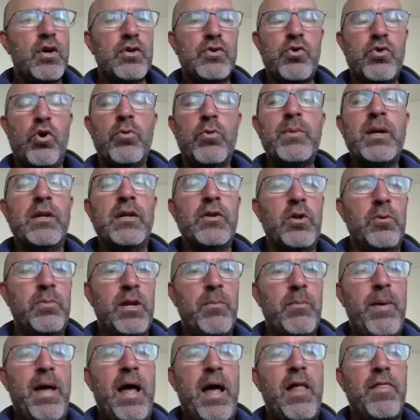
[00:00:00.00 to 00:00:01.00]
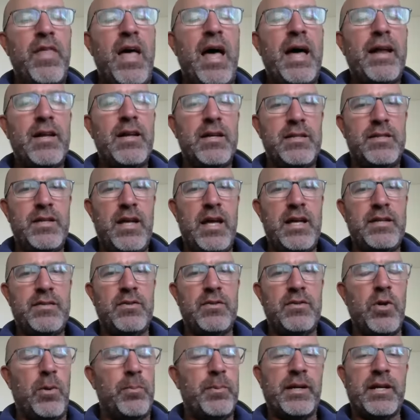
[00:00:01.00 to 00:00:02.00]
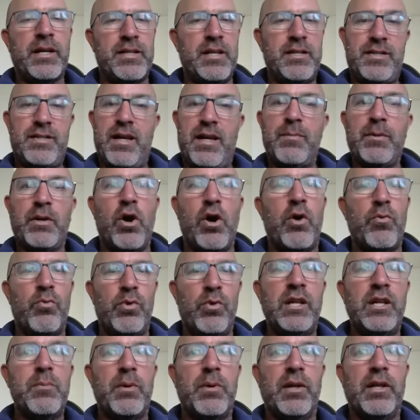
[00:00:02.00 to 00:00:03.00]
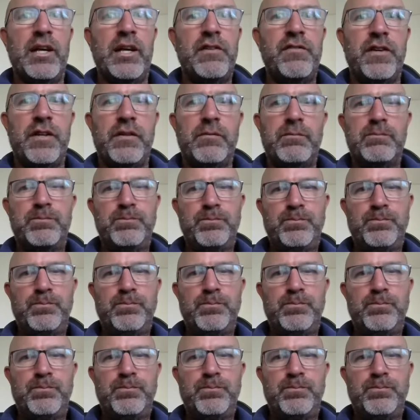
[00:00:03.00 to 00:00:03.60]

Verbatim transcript: Talk me a little bit about that as, as a topic, because that's something I really believe in.